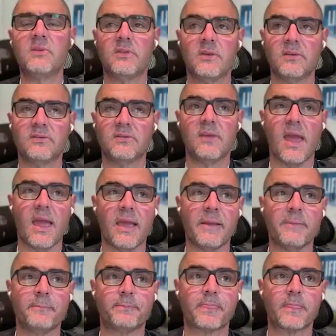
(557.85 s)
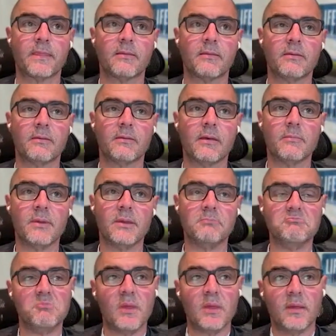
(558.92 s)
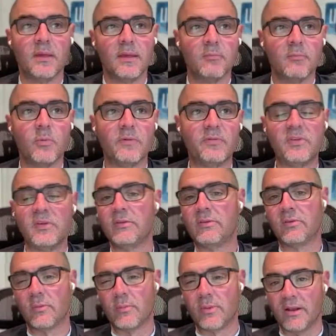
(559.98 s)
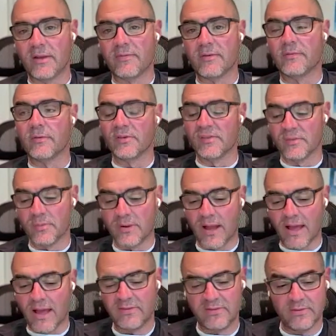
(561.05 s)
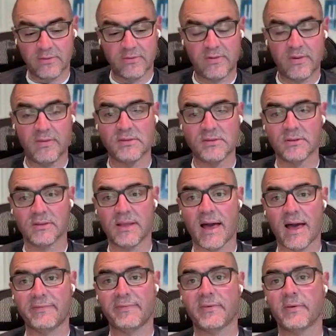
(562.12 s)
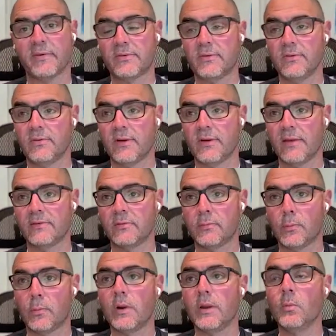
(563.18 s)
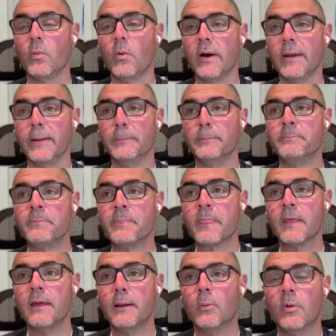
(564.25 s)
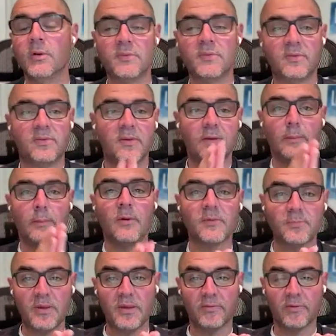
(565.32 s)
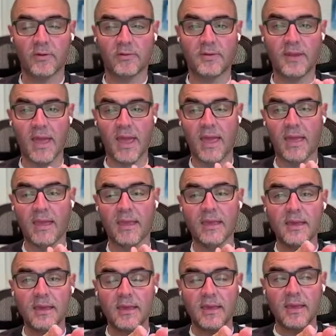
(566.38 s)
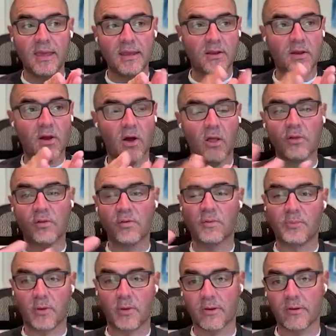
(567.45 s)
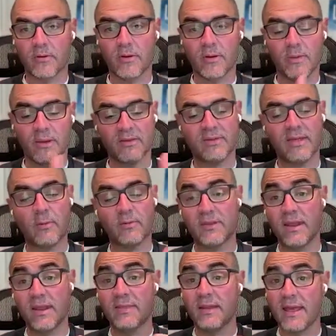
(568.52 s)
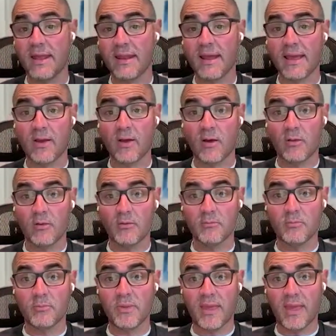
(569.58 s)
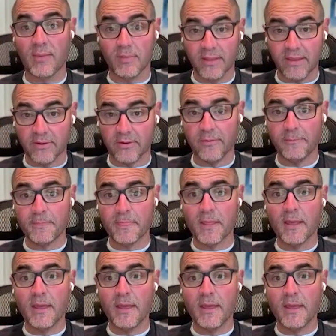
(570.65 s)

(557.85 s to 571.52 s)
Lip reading: to this day, I mean, we've seen so many different versions, but I still say that July 1st, 2021 was the single most pivotal day in college football recruiting because that was the day that NIL became legal.